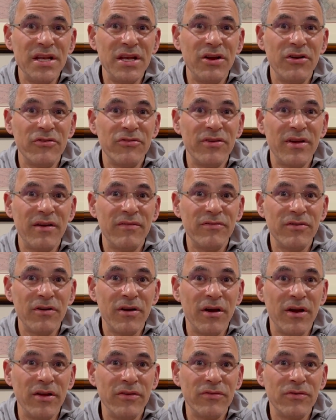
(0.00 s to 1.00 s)
years after
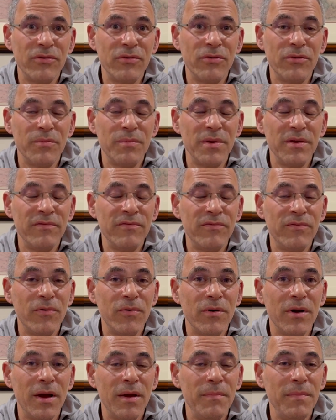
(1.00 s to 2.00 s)
high school
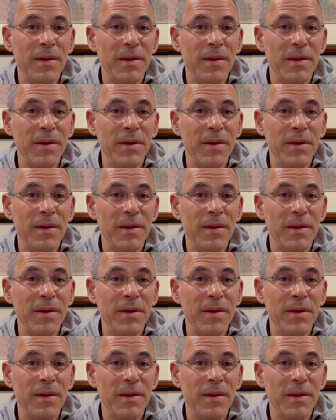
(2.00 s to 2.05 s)
before I